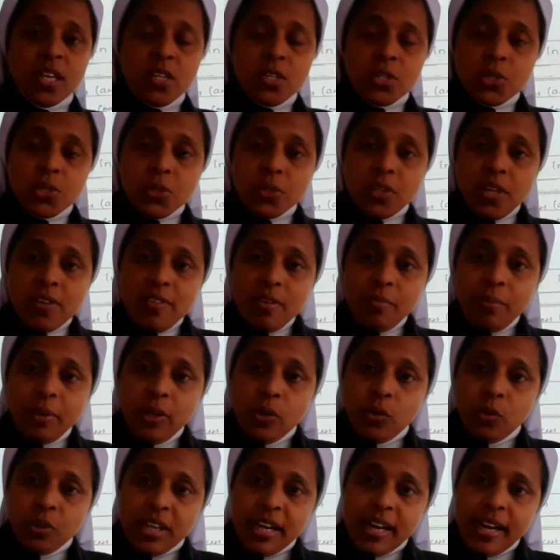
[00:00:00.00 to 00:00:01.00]
So they will be
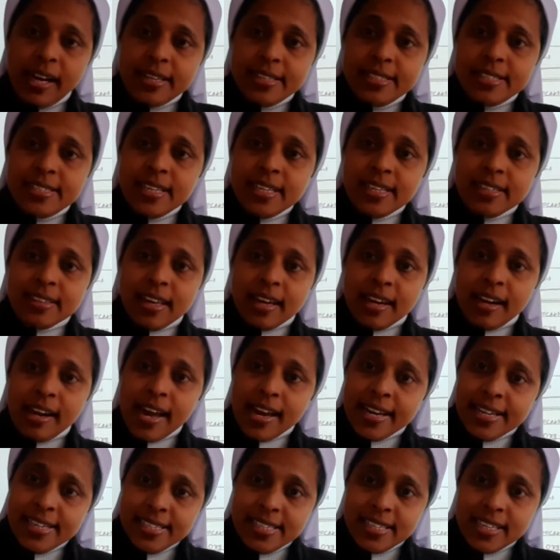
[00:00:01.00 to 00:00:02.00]
utilizing the
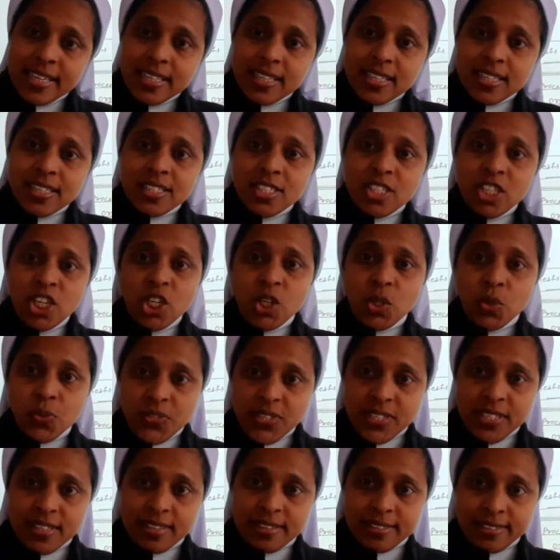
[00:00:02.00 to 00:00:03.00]
light energy to
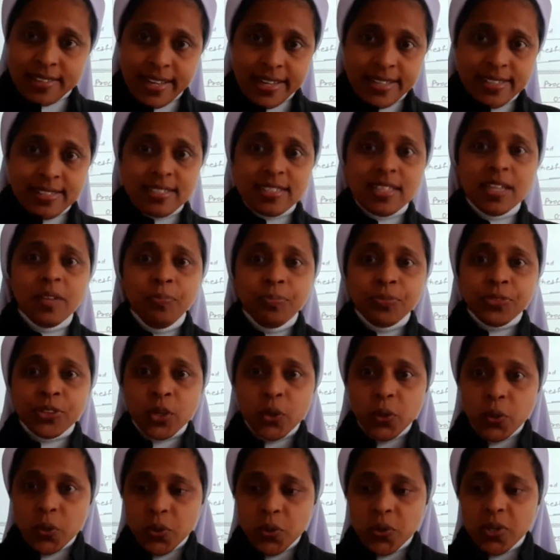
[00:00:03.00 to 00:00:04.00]
synthesize the
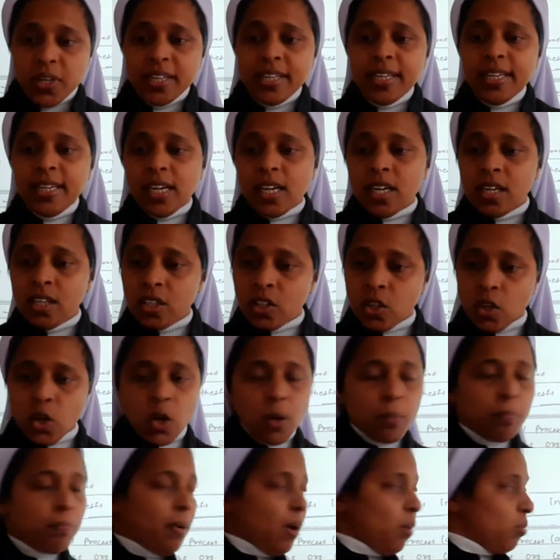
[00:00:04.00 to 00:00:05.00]
organic
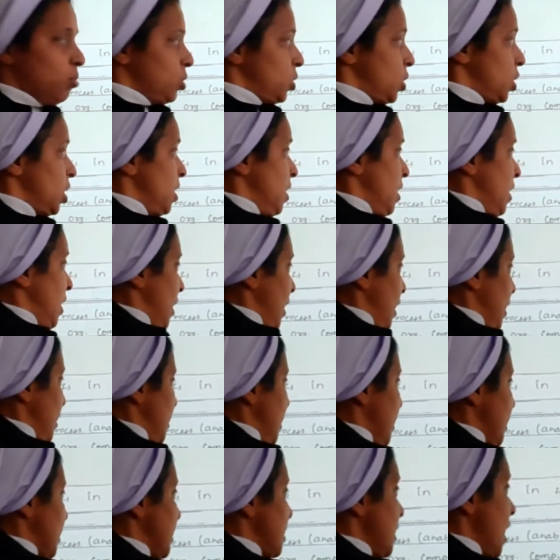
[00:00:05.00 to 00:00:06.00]
compound. And
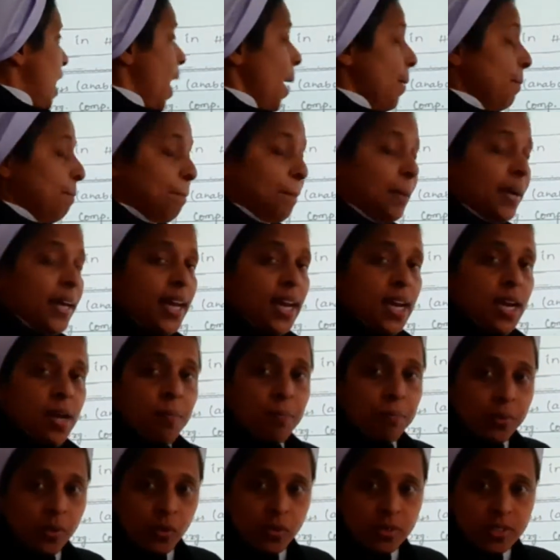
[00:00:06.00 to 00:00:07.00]
next,
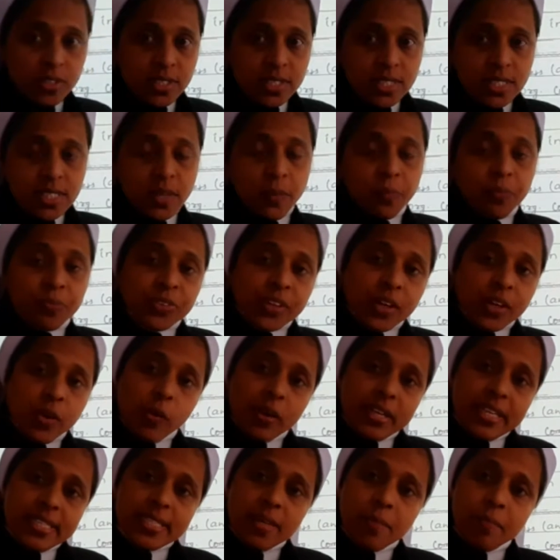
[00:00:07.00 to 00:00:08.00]
uphill process.
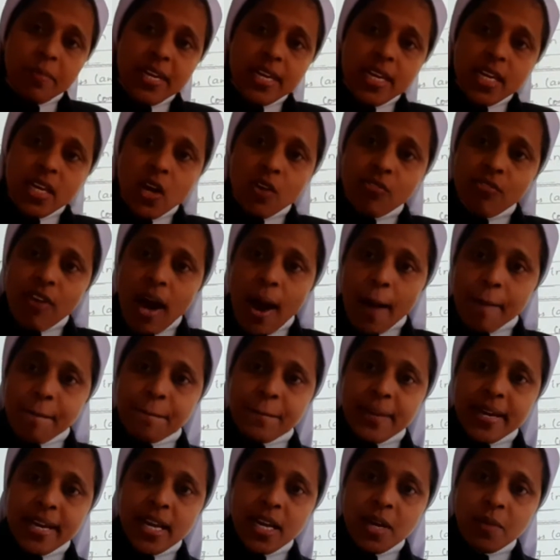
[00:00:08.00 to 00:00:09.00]
What is the meaning of
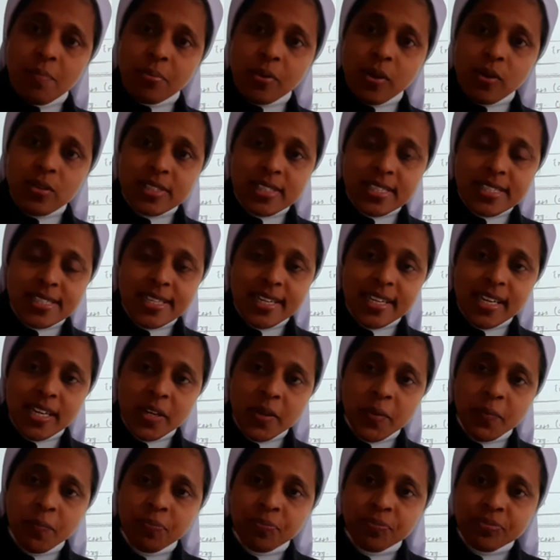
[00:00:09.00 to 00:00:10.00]
uphill process
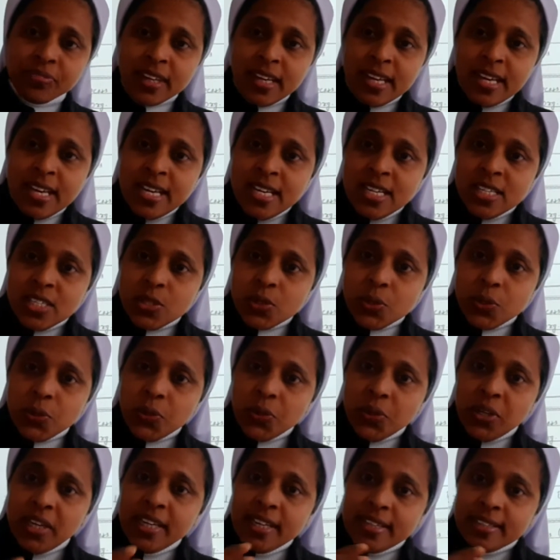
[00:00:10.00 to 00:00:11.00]
here?
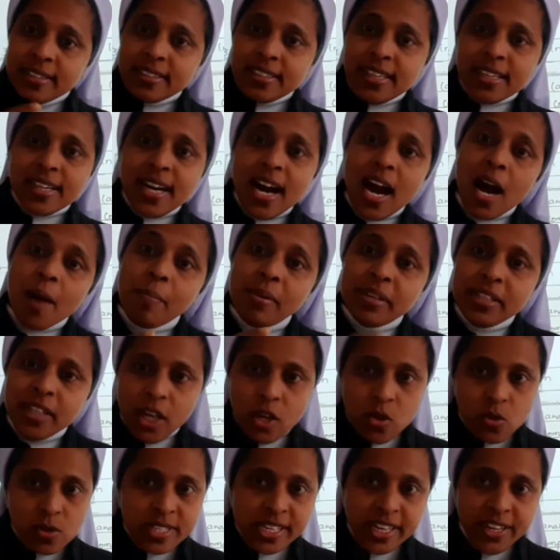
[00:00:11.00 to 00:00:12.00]
So here the carbon
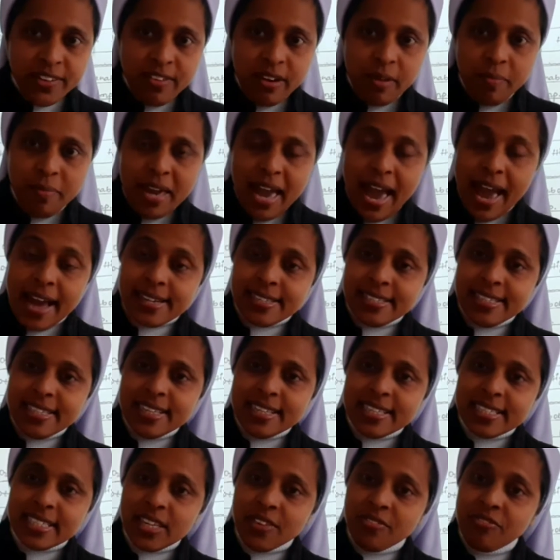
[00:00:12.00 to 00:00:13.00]
dioxide will be acting
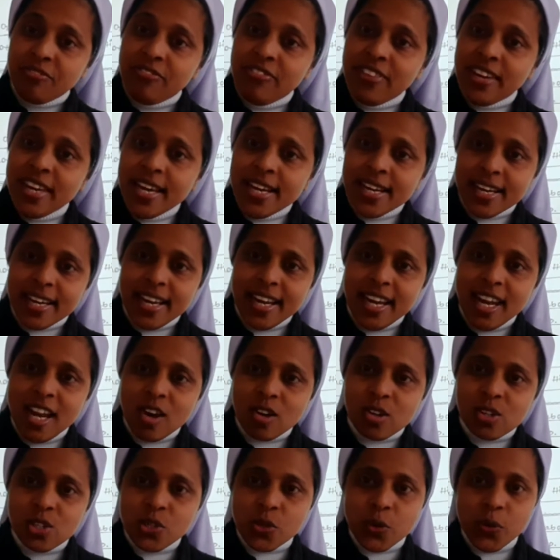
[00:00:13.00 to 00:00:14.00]
as a weak
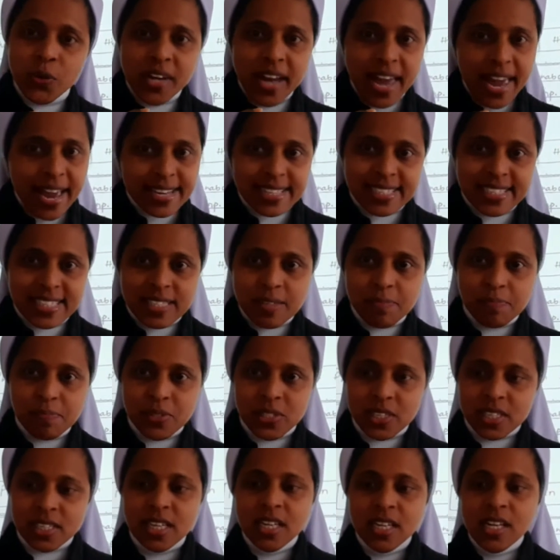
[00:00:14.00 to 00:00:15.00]
electron
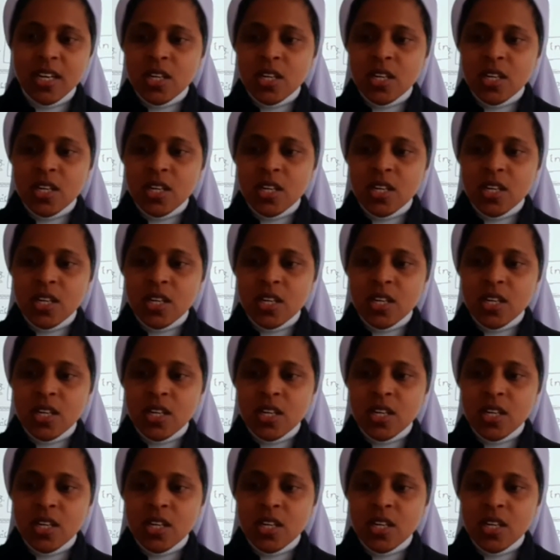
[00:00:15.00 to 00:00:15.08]
acceptor.